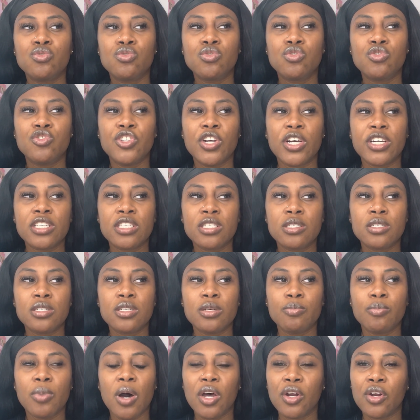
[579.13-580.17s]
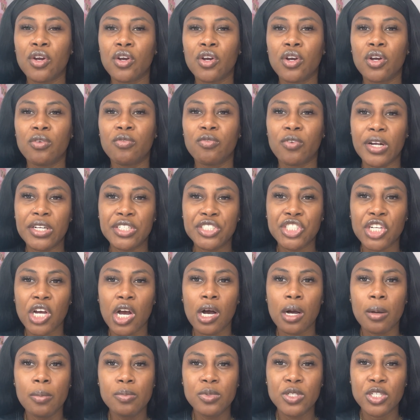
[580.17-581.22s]
just to butter French
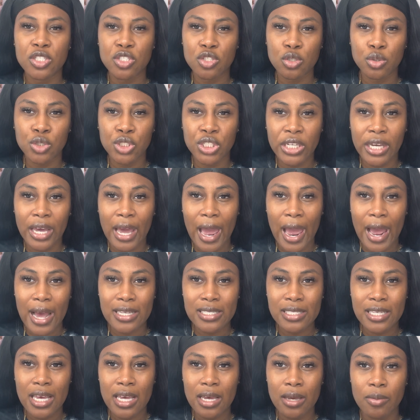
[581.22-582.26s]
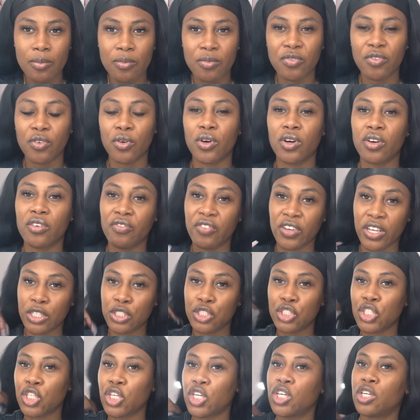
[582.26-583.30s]
up, just so she could ask him for a
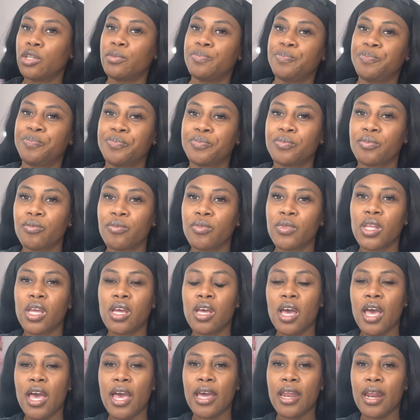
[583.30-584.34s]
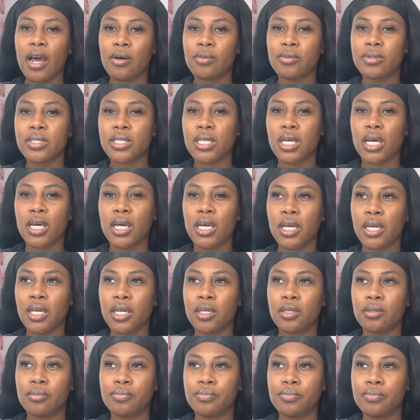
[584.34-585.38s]
feature. And I was
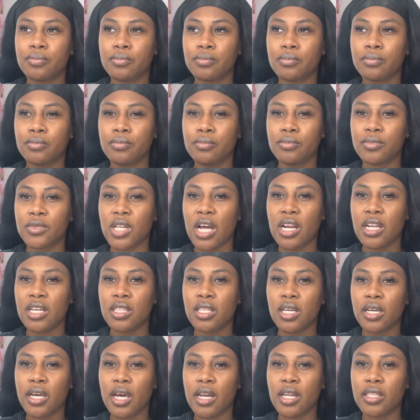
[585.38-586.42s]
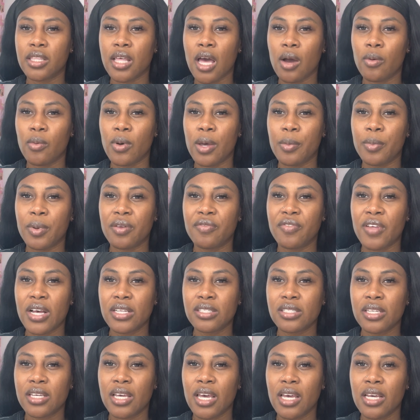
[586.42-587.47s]
like, I didn't look at it that way. But if that's
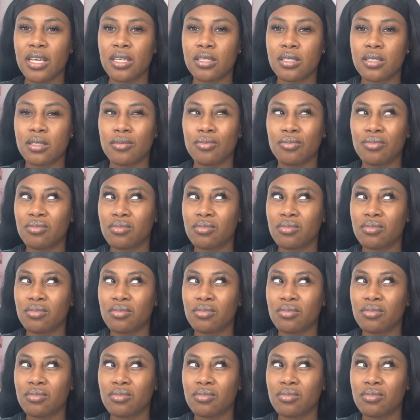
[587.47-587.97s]
the case,